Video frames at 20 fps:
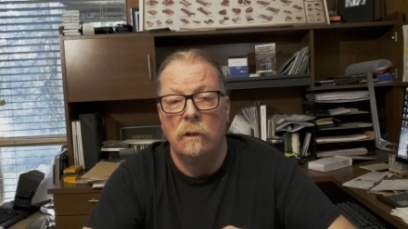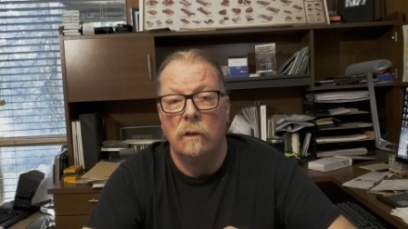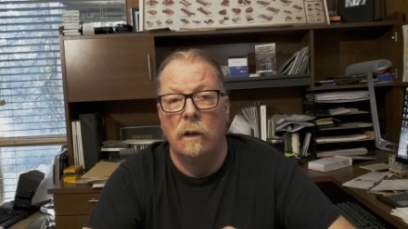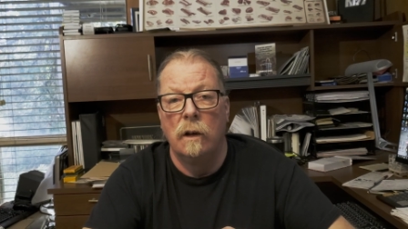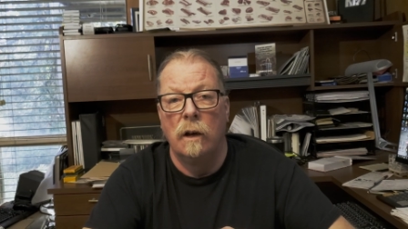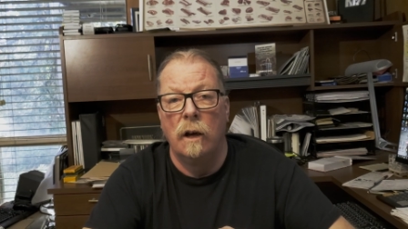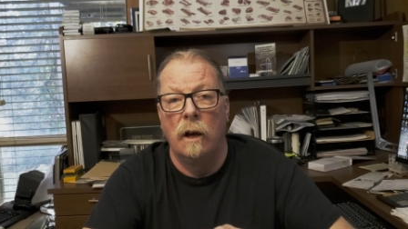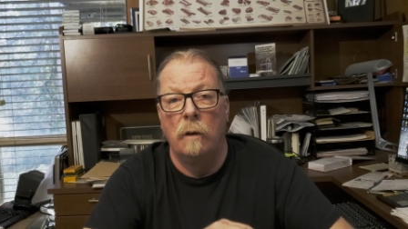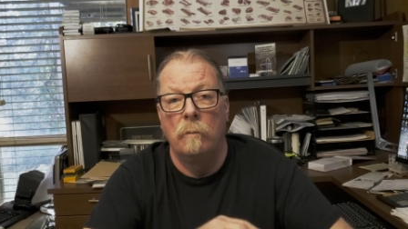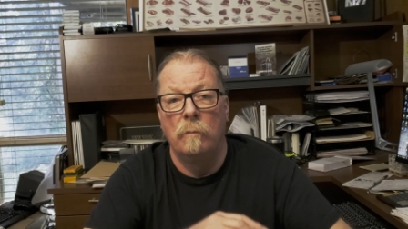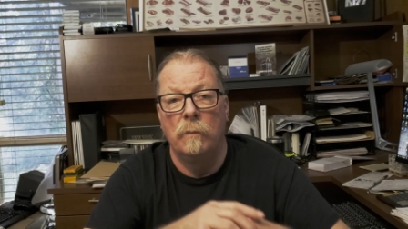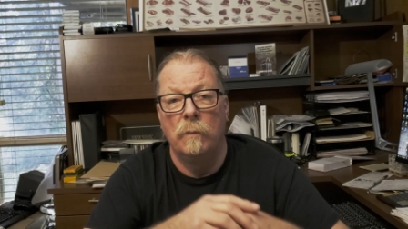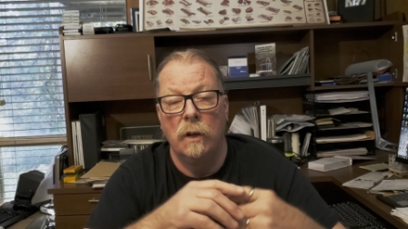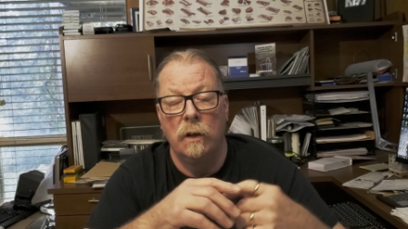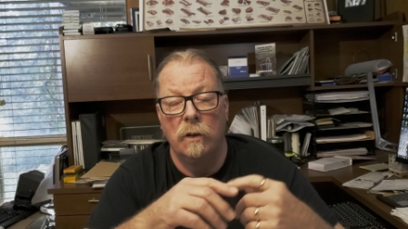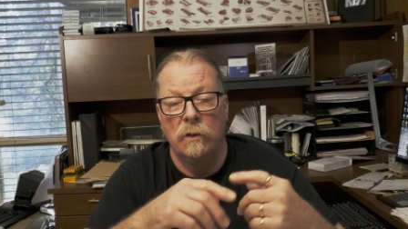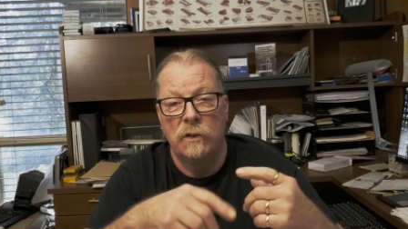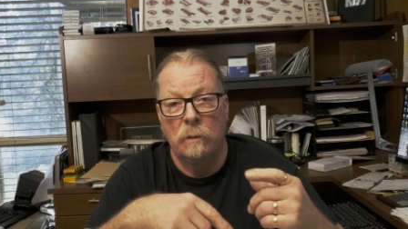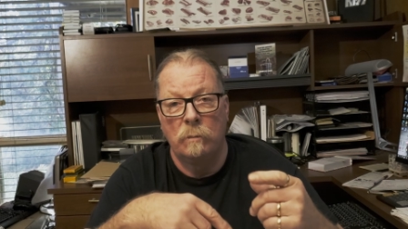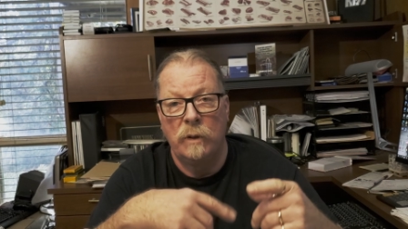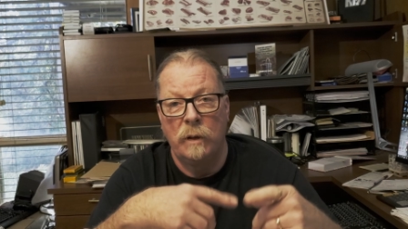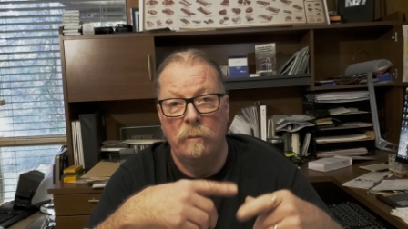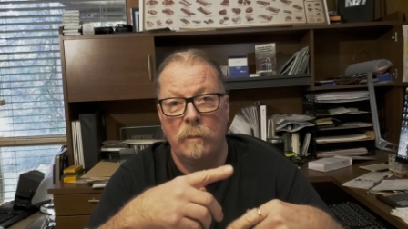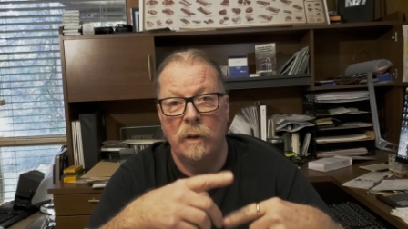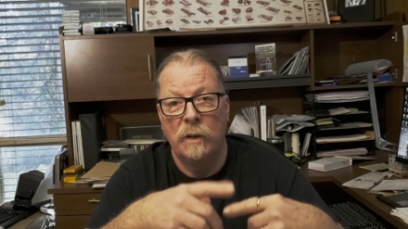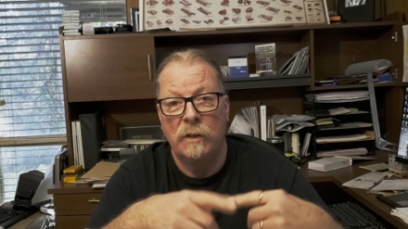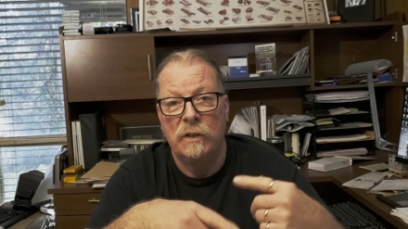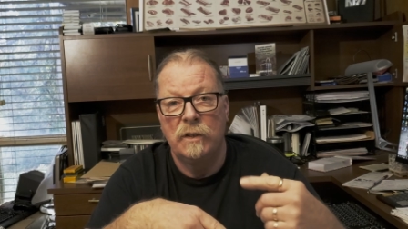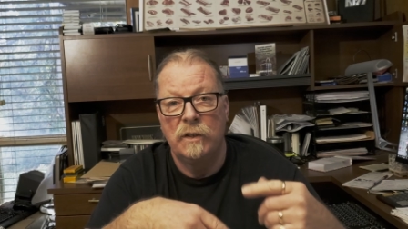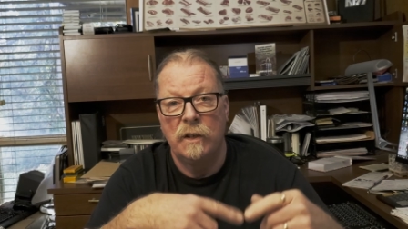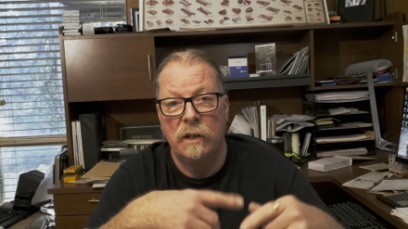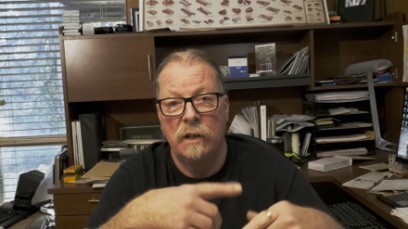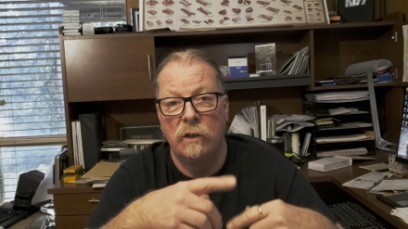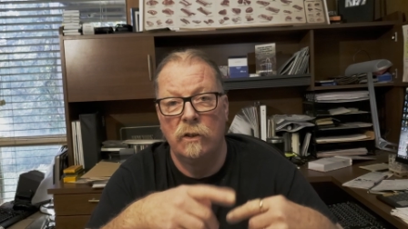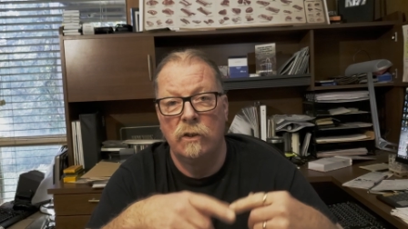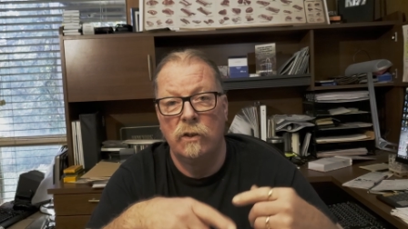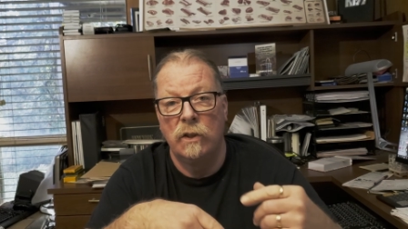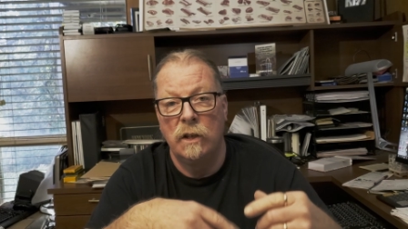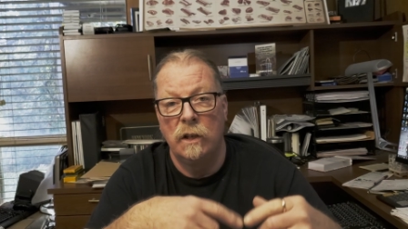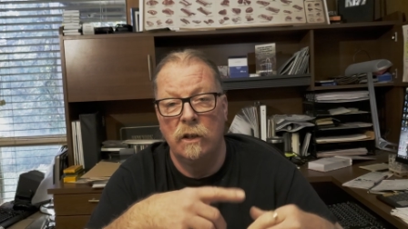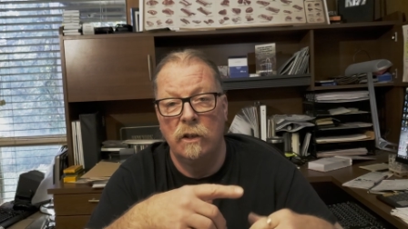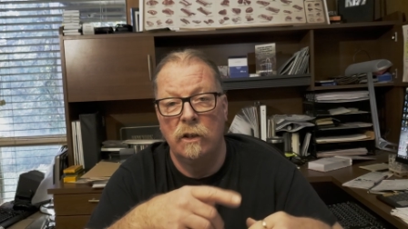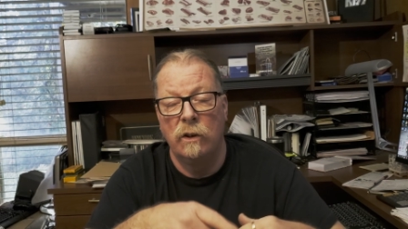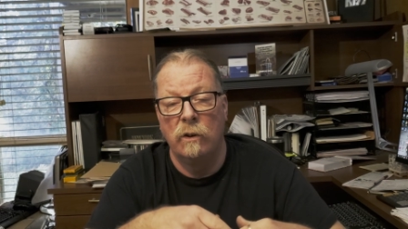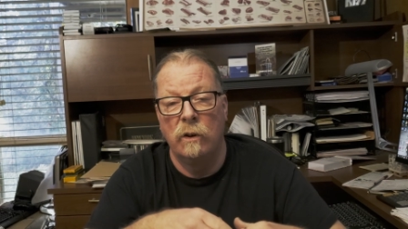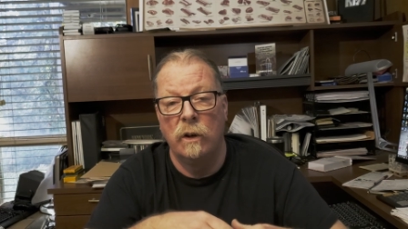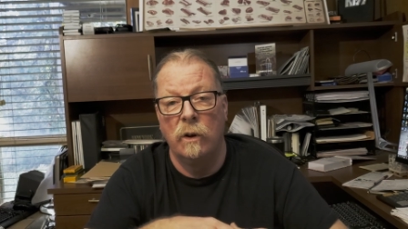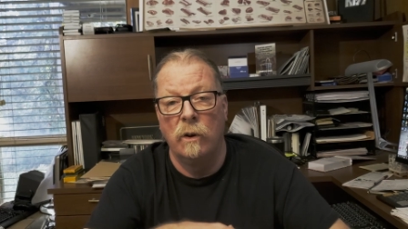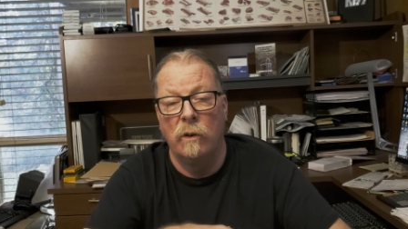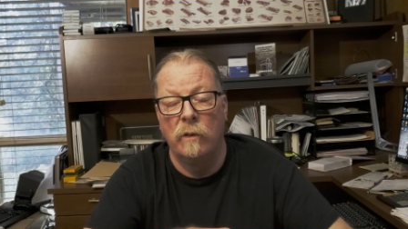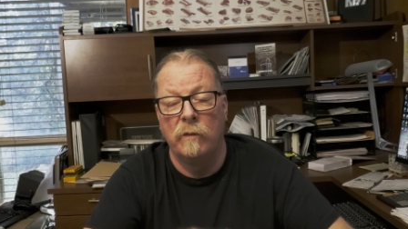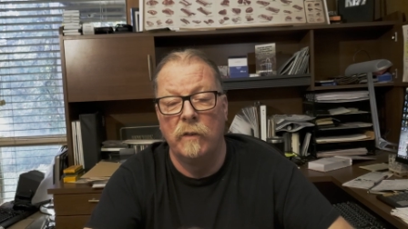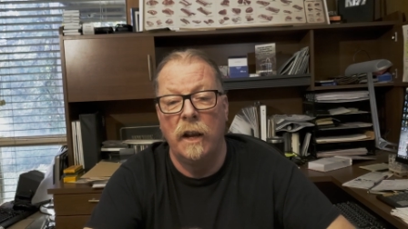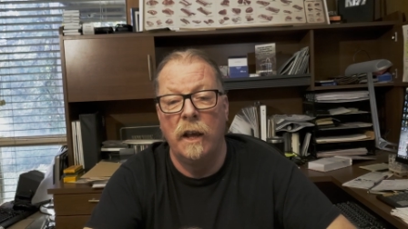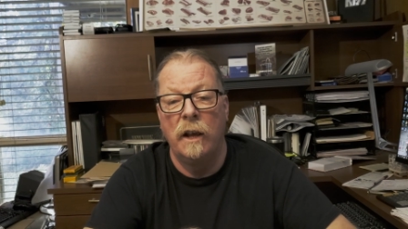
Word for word: Um, it simply mixes it into the interior of it,